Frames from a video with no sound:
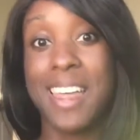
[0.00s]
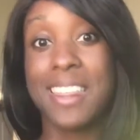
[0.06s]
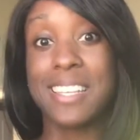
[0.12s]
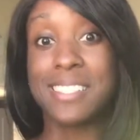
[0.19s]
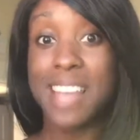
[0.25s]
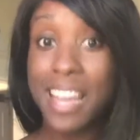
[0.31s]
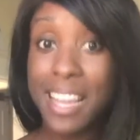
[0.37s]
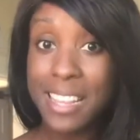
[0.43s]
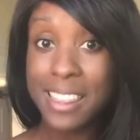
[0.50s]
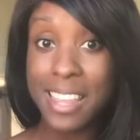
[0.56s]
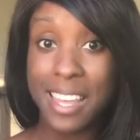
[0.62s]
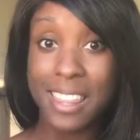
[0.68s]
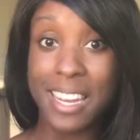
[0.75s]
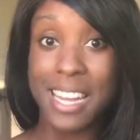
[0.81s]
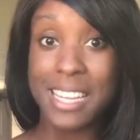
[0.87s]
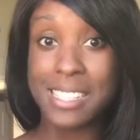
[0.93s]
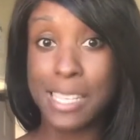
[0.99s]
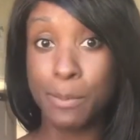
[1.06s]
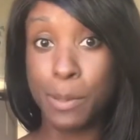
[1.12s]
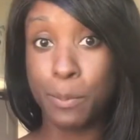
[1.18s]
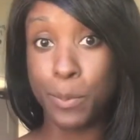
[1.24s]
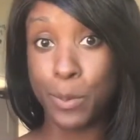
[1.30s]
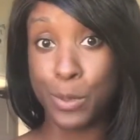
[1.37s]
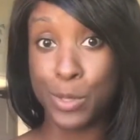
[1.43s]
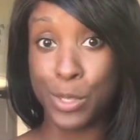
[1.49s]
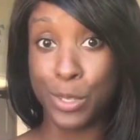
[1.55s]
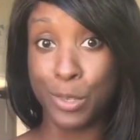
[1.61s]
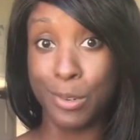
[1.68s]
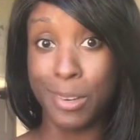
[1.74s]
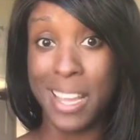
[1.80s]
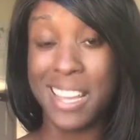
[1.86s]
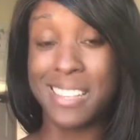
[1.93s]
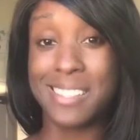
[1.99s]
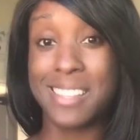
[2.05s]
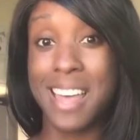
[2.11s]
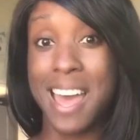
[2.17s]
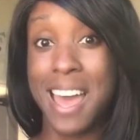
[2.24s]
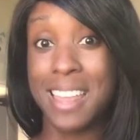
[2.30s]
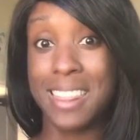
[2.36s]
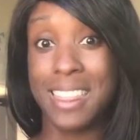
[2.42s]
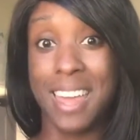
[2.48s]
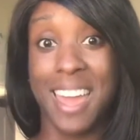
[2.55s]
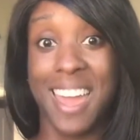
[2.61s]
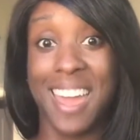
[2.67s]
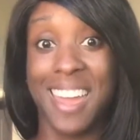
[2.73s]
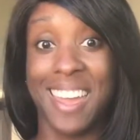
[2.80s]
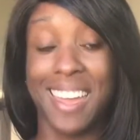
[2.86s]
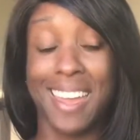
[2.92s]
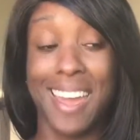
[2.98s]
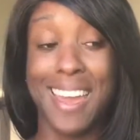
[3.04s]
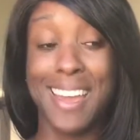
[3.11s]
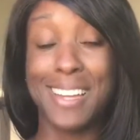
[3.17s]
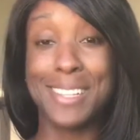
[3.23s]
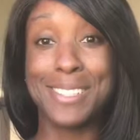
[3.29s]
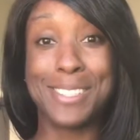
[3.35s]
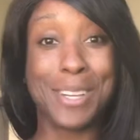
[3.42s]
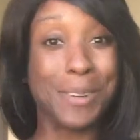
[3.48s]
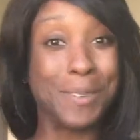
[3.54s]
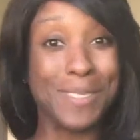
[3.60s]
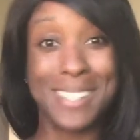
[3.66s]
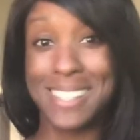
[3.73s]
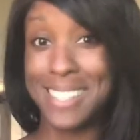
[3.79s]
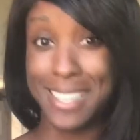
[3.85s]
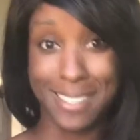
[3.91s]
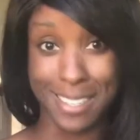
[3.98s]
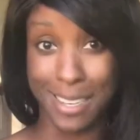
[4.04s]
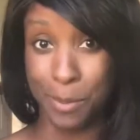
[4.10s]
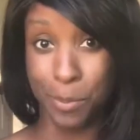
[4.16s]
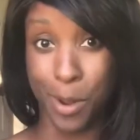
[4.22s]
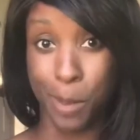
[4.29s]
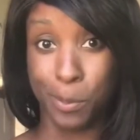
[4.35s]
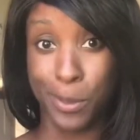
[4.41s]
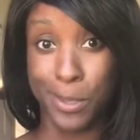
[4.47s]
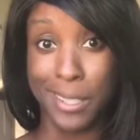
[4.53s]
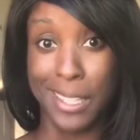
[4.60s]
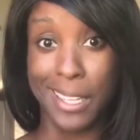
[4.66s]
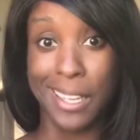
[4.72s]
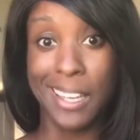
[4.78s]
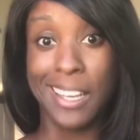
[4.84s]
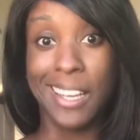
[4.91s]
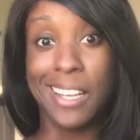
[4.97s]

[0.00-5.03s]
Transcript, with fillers: The second thing that I see people do is that they don't season it properly.